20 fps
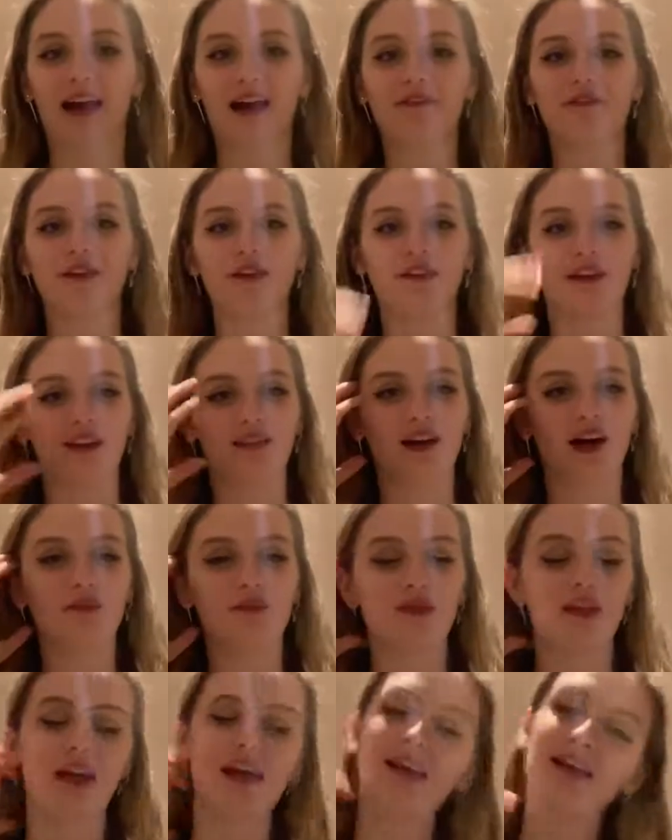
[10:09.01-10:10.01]
everything that I'm
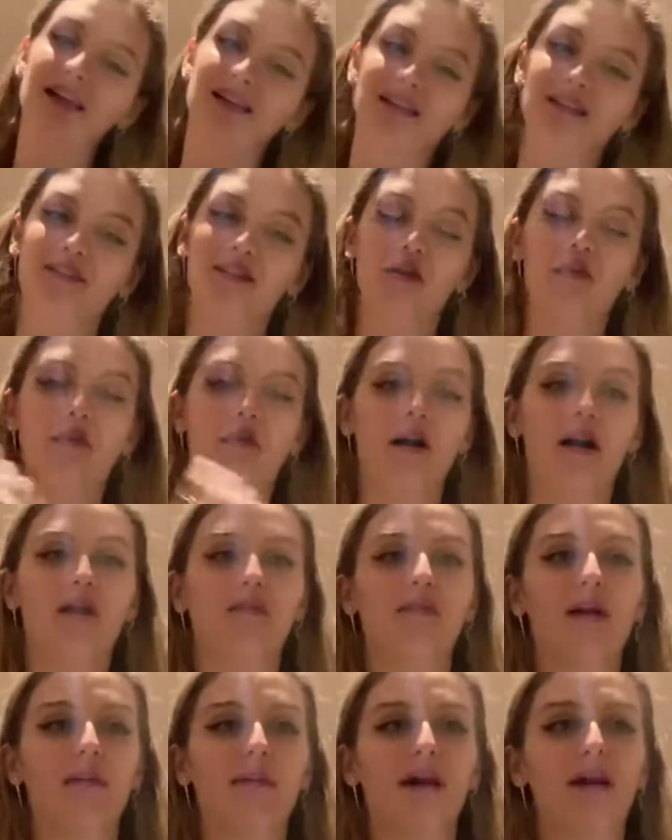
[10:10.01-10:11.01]
saying as it's coming out of
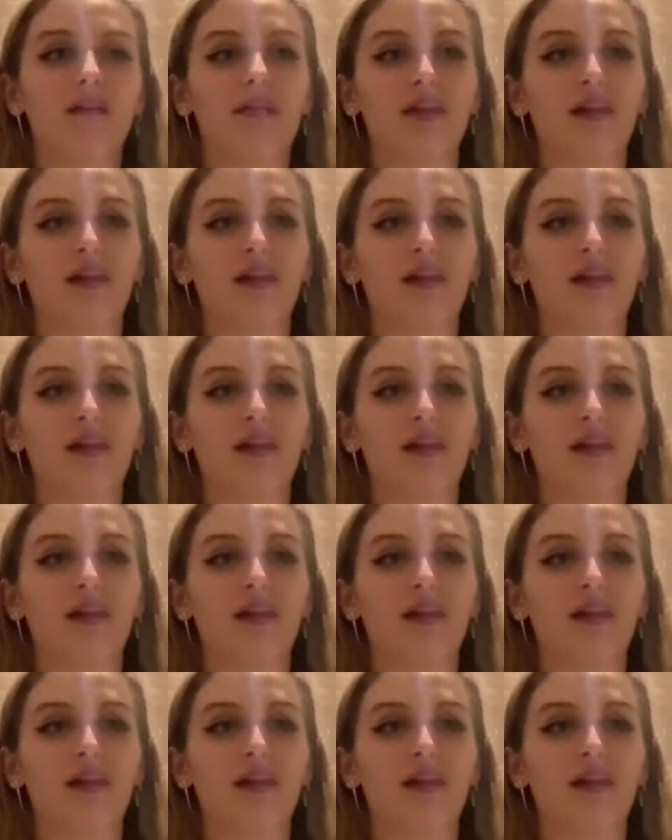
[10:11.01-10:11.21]
my mouth,